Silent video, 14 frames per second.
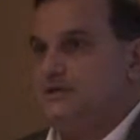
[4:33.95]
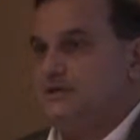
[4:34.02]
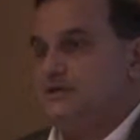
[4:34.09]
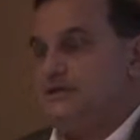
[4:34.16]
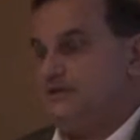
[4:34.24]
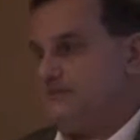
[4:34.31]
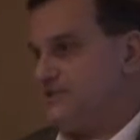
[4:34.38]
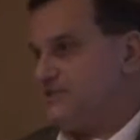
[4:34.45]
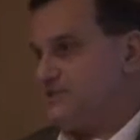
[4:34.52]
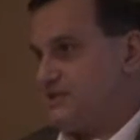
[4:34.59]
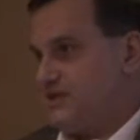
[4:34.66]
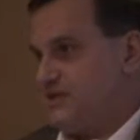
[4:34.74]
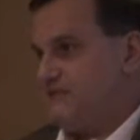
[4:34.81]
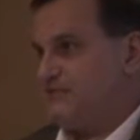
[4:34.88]

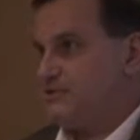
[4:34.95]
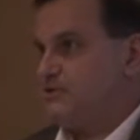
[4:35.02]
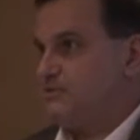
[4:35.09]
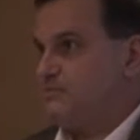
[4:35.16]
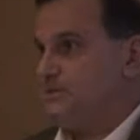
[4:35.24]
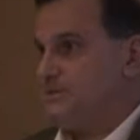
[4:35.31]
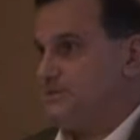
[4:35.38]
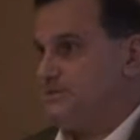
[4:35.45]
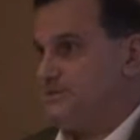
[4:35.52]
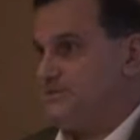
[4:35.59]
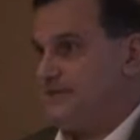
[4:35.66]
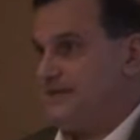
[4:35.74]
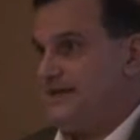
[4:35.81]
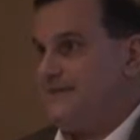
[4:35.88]
investigate the vulnerabilities,